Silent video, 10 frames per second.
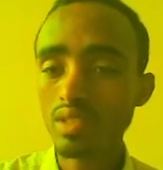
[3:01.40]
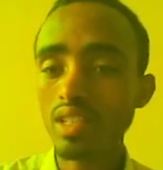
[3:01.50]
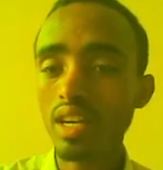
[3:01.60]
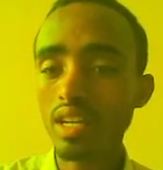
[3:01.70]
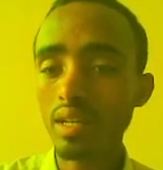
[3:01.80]
the
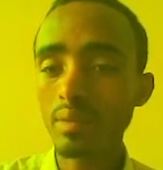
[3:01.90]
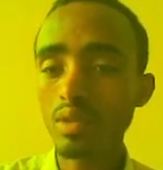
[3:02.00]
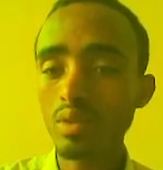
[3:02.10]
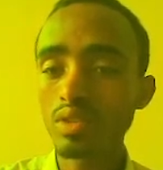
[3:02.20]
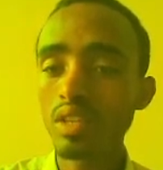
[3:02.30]
angle
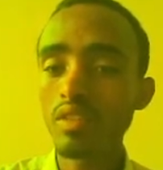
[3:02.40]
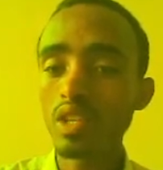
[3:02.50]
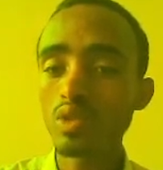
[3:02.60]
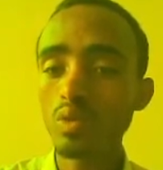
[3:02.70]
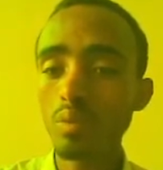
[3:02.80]
between the
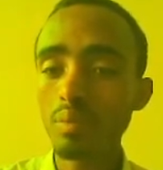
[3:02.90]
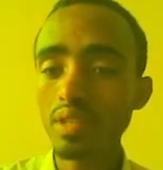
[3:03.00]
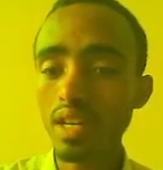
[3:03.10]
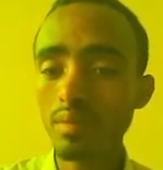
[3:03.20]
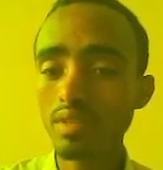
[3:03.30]
velocity of B
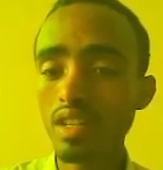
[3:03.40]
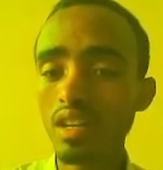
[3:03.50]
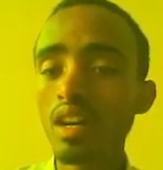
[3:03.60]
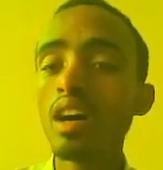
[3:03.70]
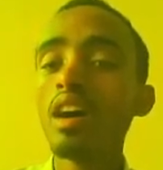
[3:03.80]
times the
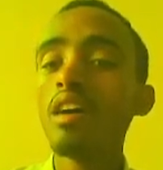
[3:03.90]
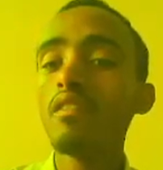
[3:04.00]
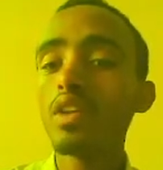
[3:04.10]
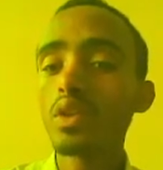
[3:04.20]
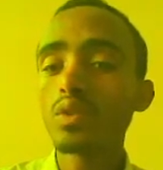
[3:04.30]

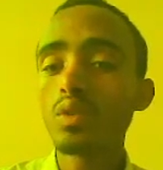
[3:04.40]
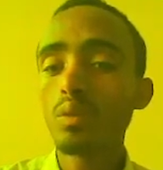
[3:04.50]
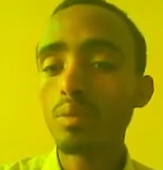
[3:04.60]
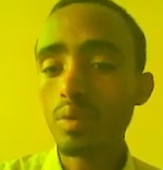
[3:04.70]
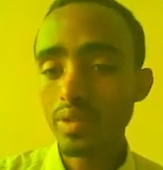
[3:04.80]
velocity
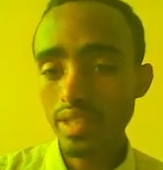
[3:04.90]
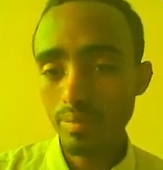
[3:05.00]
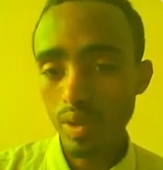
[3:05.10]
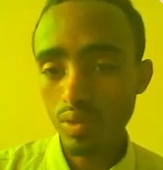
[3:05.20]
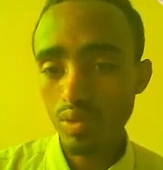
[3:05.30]
of B with
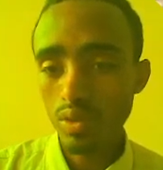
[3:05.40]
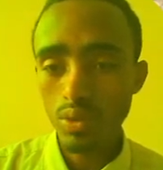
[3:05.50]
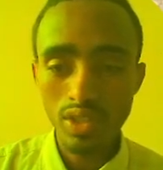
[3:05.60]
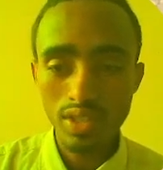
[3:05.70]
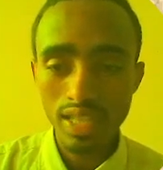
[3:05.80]
respect to
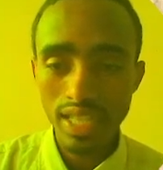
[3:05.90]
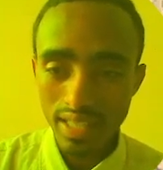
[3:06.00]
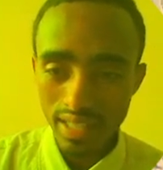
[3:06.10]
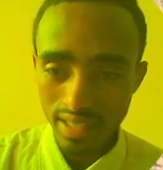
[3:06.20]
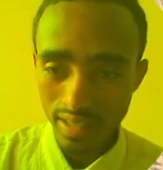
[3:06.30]
C is 10
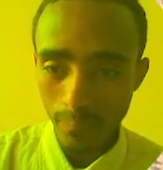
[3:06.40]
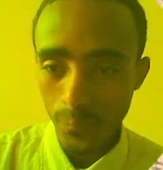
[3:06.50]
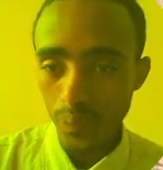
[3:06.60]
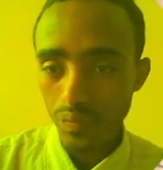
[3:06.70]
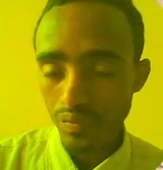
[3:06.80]
degrees.
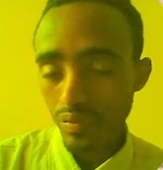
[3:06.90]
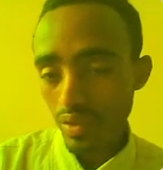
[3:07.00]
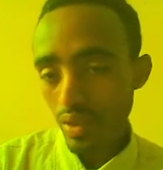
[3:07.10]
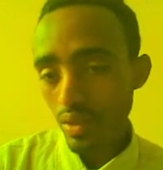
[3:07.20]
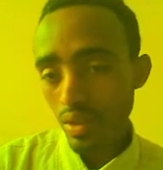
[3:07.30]

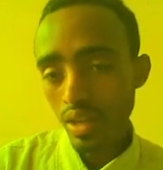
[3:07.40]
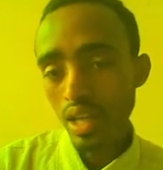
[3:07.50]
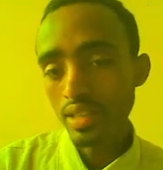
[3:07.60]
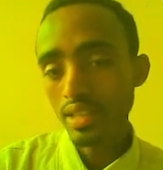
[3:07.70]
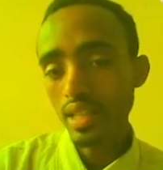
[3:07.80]

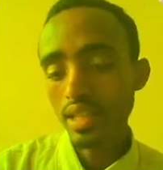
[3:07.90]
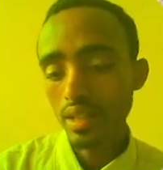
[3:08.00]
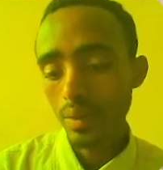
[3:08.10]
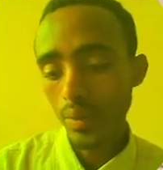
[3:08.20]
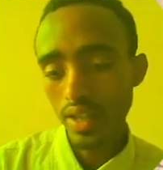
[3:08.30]

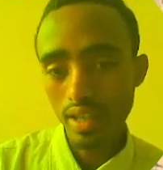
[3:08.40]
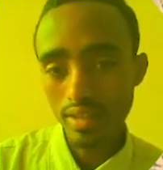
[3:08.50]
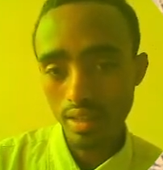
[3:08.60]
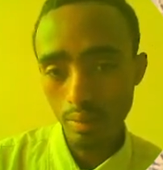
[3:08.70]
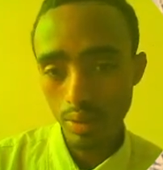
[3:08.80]
Then we can
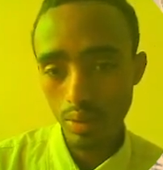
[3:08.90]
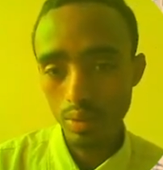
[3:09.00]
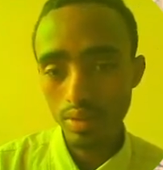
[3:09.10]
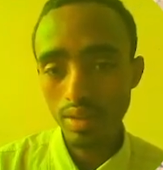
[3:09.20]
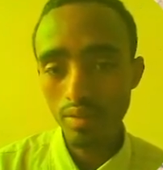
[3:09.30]

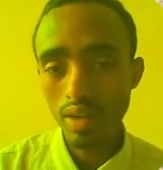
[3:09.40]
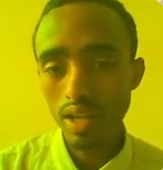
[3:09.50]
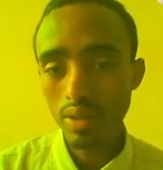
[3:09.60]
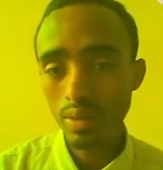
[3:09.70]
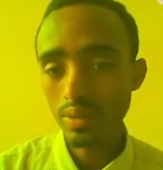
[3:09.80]
substitute the
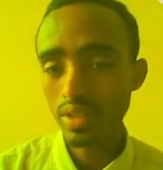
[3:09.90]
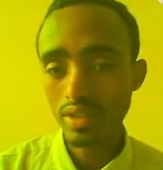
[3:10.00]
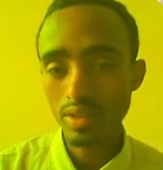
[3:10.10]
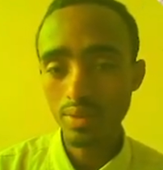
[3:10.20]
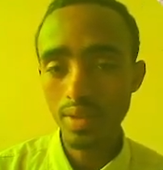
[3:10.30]
value
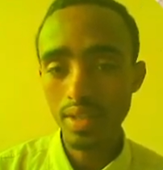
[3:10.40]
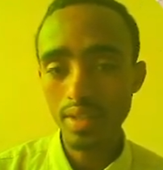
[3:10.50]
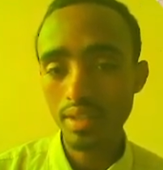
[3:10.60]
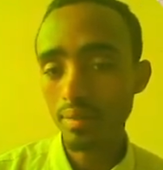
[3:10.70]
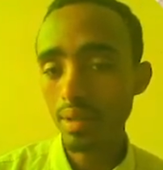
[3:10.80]
6
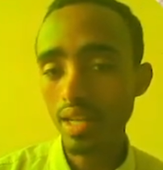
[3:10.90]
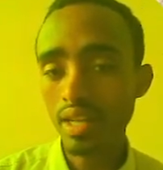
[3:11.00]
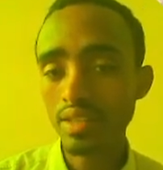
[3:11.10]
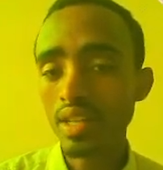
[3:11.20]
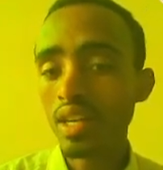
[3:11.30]
squared plus